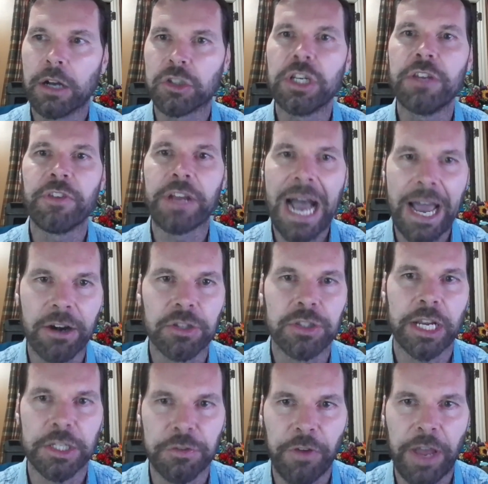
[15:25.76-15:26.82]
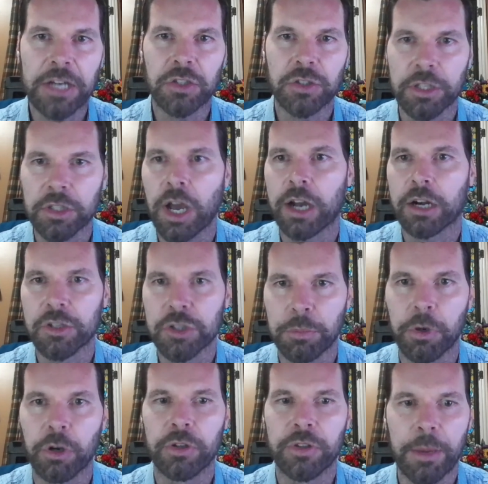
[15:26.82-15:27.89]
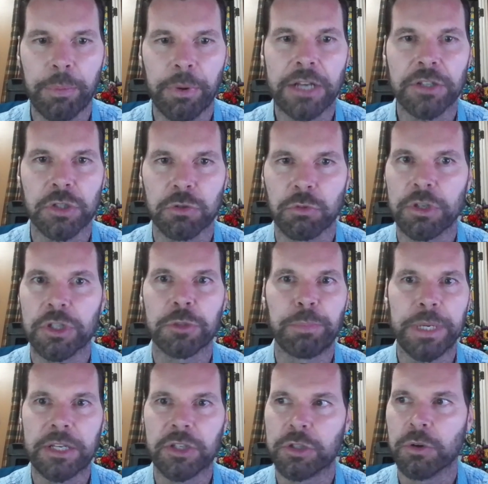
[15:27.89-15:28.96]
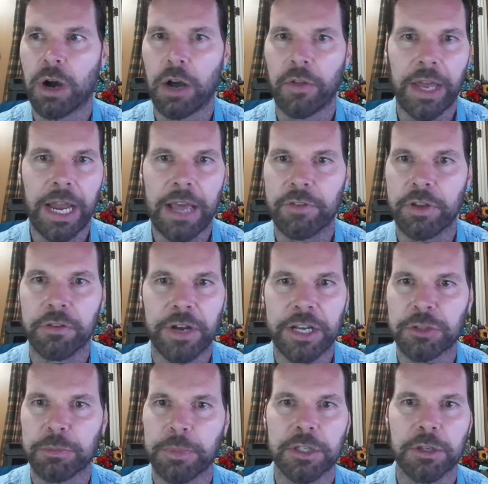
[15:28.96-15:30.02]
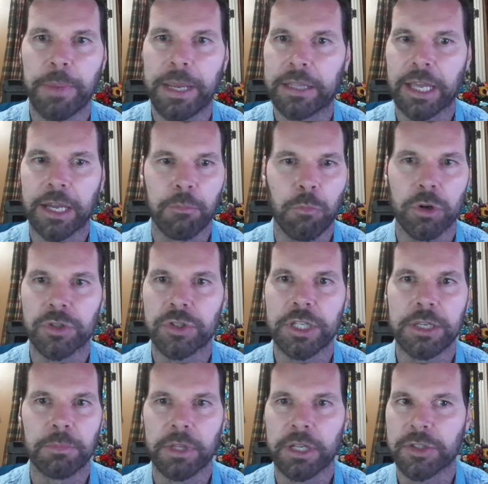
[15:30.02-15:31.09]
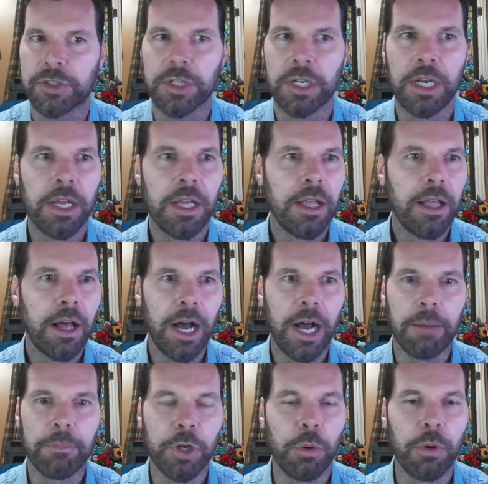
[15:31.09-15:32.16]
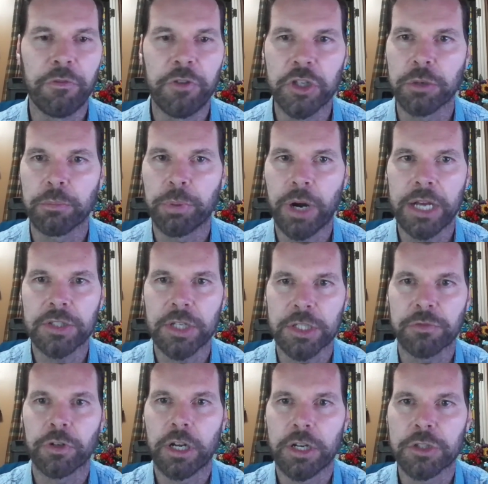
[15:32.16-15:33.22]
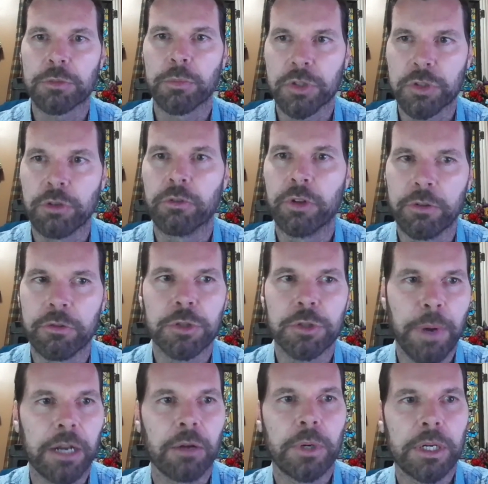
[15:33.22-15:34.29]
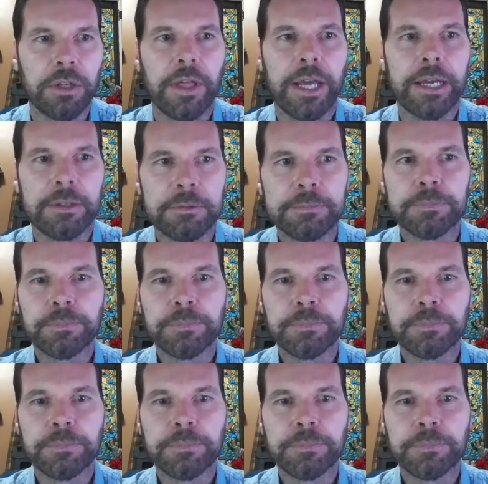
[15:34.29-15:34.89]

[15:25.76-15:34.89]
achieving higher satisfaction than talking to someone early in that process really speaks to all that heavy investment to make that a more seamless, efficient process for customers. So they're really responding well to that.